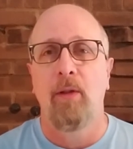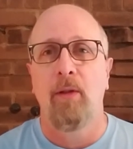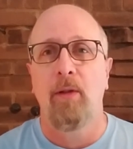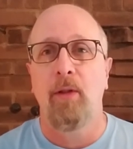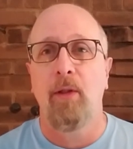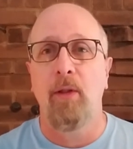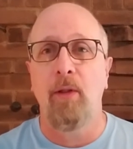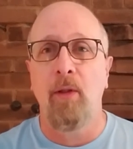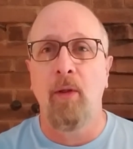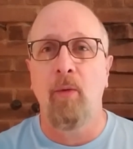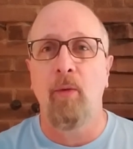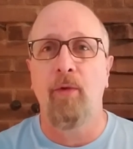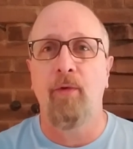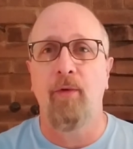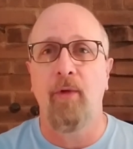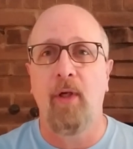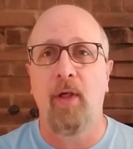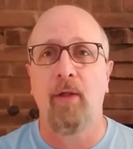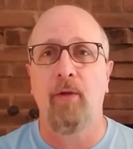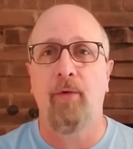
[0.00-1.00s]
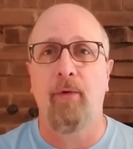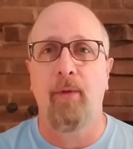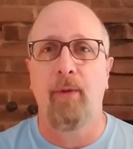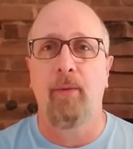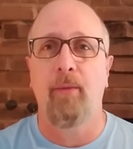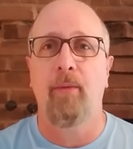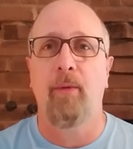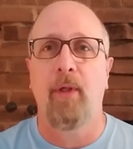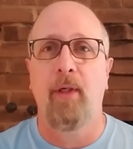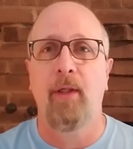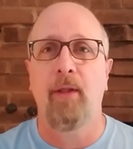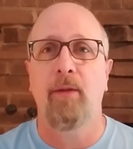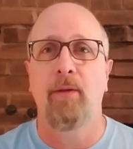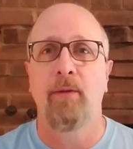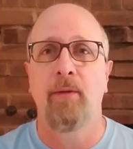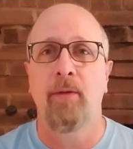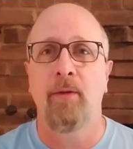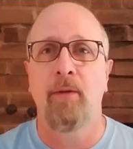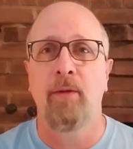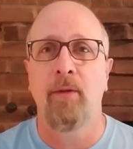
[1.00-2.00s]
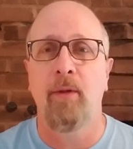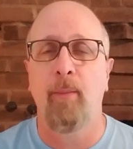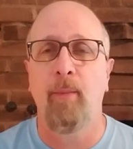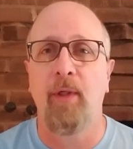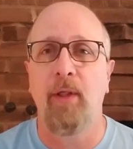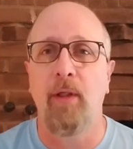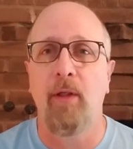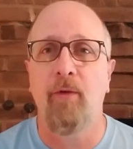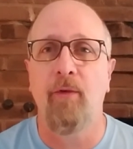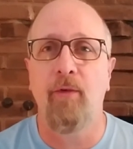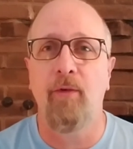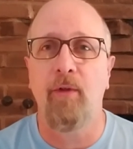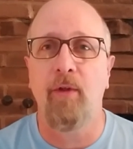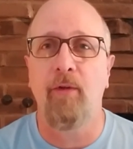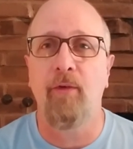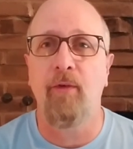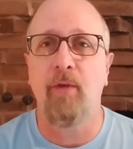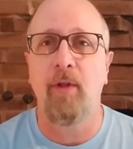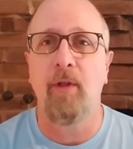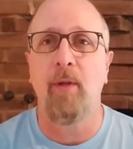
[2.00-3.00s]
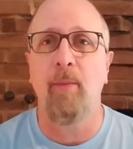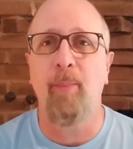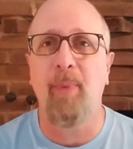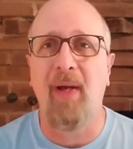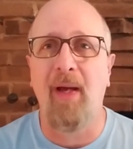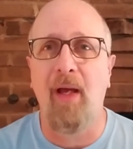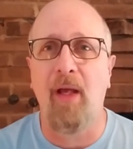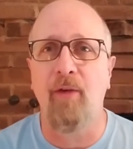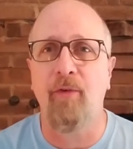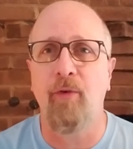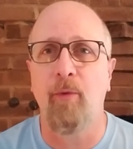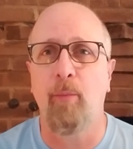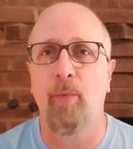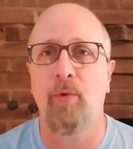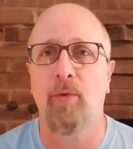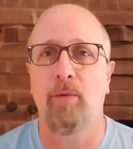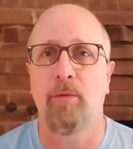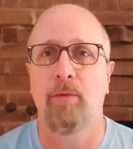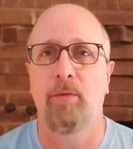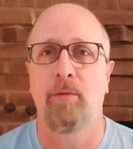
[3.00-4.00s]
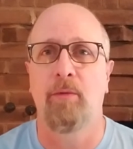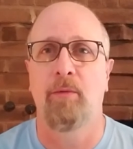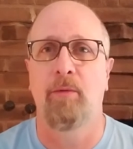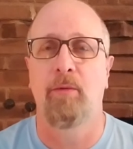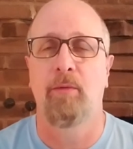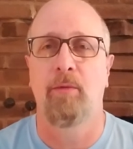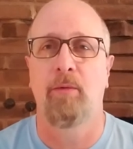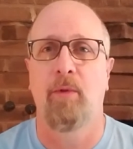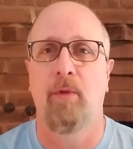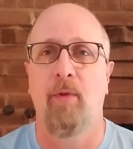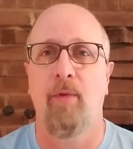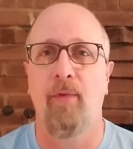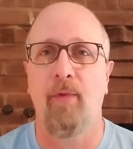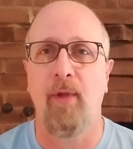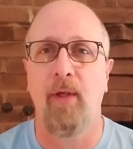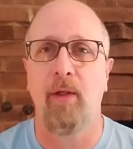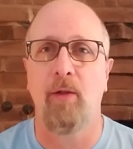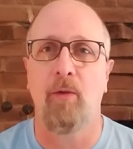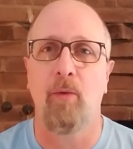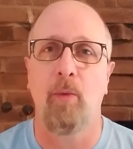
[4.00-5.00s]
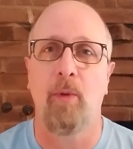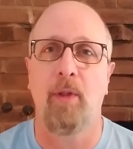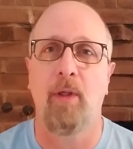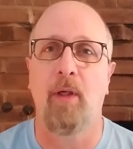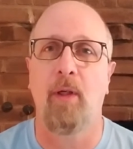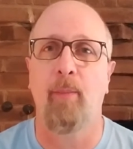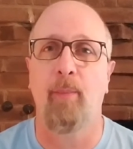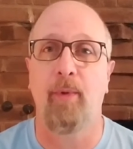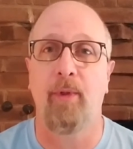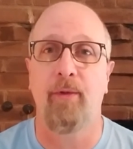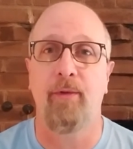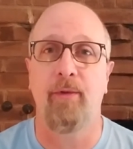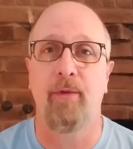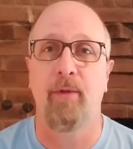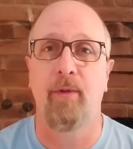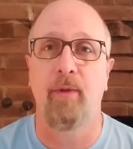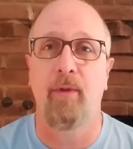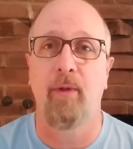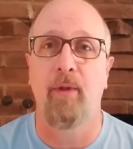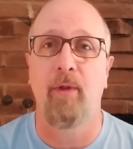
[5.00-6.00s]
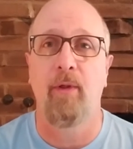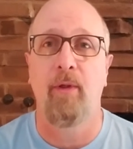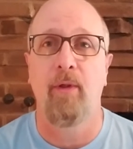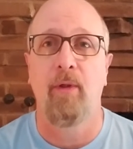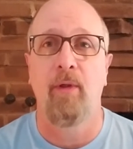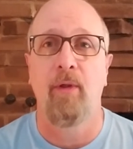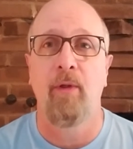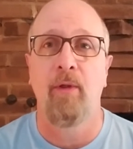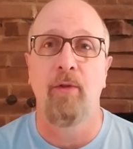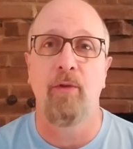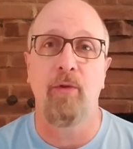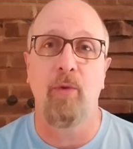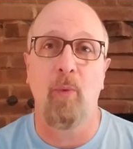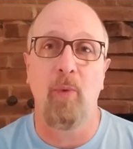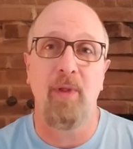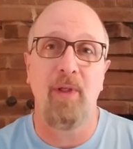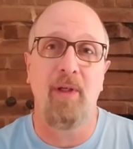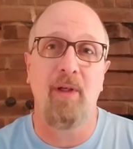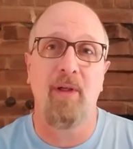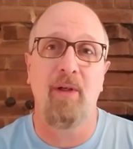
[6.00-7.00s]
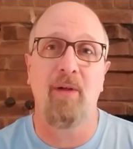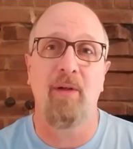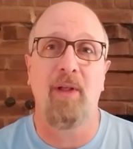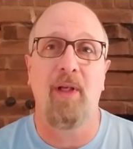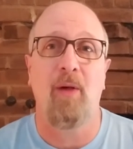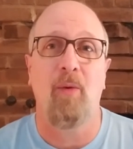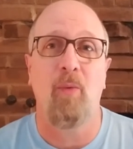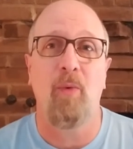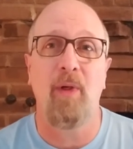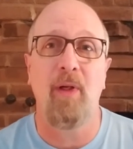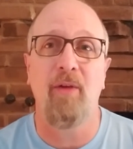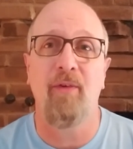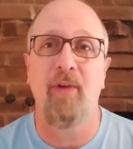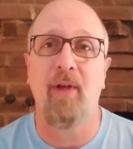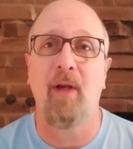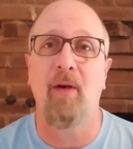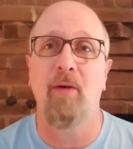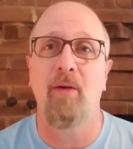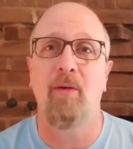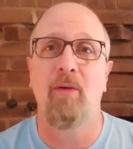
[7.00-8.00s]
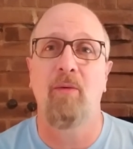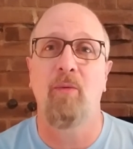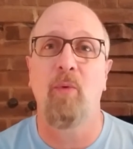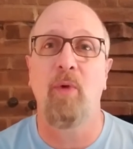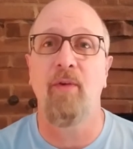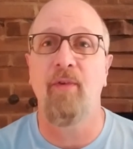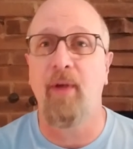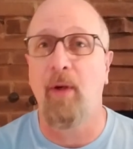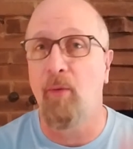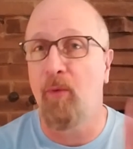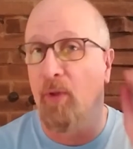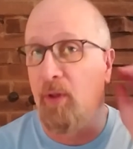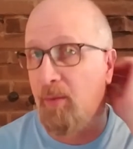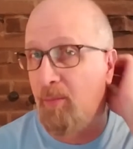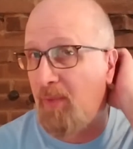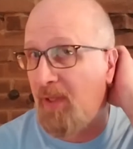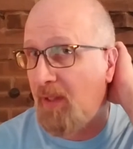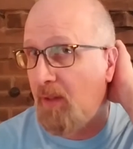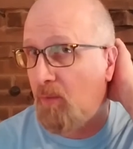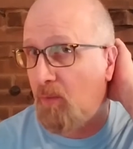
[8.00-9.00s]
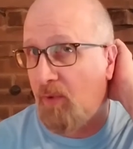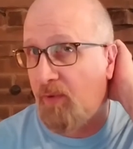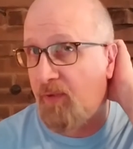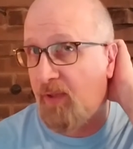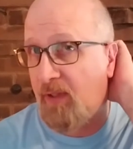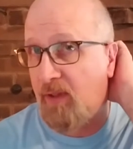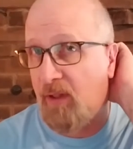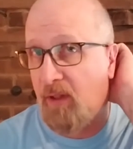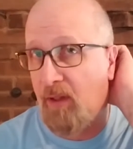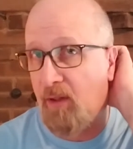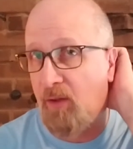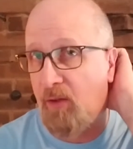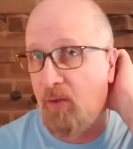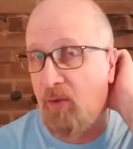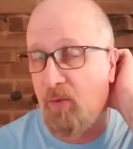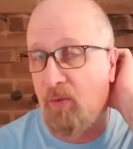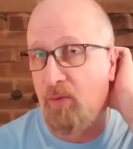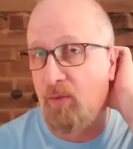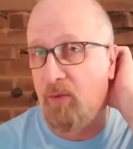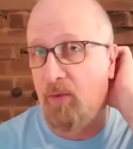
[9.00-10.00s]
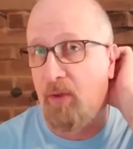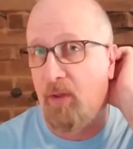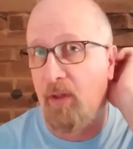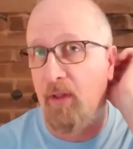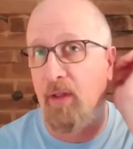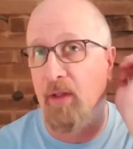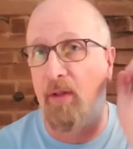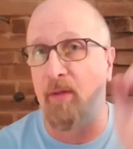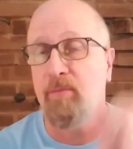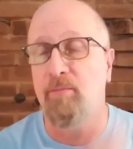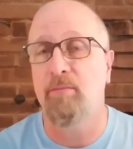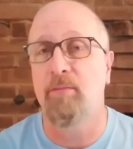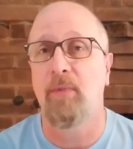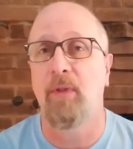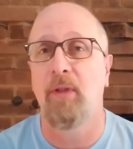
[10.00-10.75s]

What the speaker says: it's not true, right? I mean, it's just an impossible thing to accomplish. So when you hear that, what does that really mean? What does that tell you? So